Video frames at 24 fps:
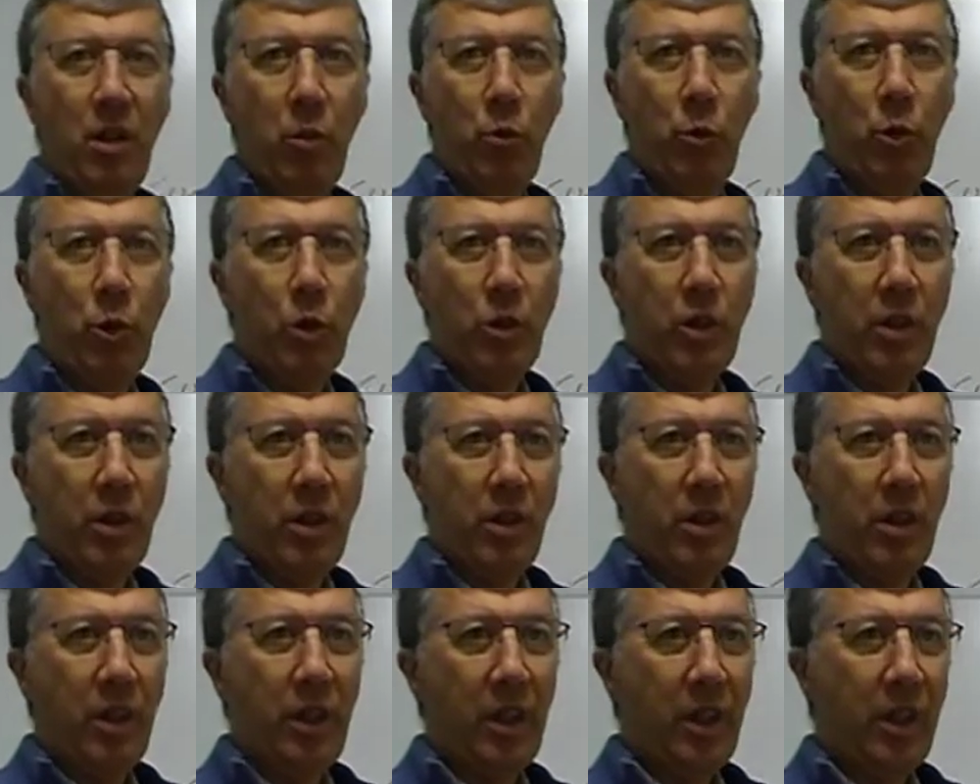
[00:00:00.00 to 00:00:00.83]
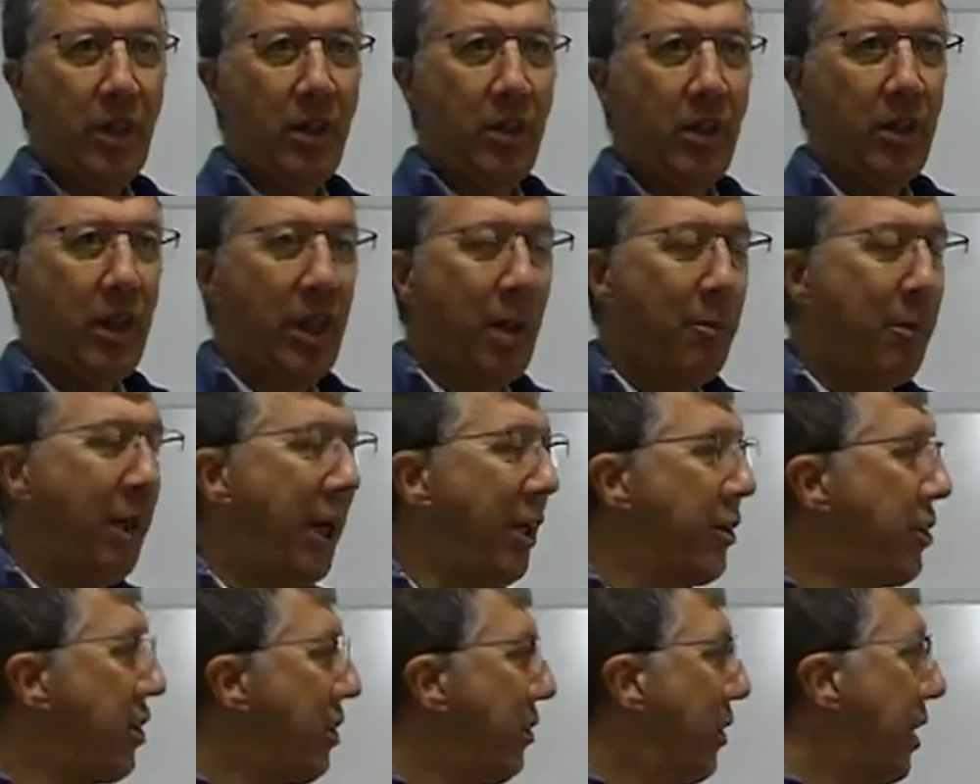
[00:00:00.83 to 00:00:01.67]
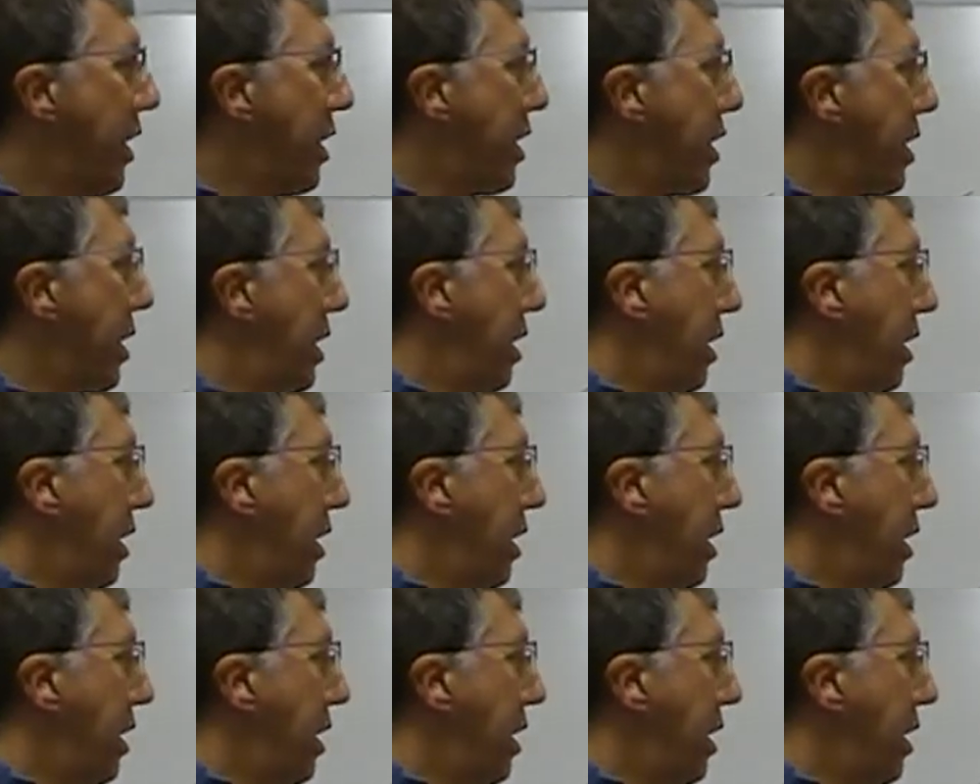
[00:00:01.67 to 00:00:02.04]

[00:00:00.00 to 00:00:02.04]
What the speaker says: would come out of it.